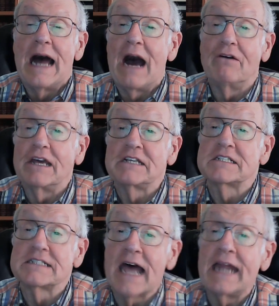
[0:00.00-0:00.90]
how
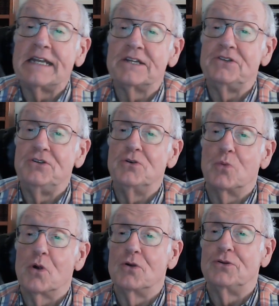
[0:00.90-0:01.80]
excited you
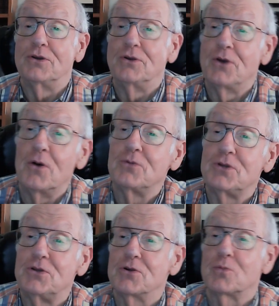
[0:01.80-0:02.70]
were to go
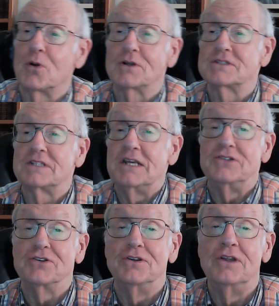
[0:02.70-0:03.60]
to your
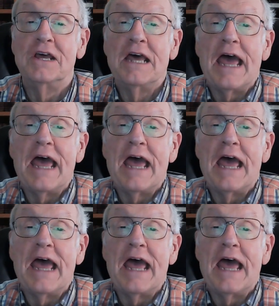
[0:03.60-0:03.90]
workstation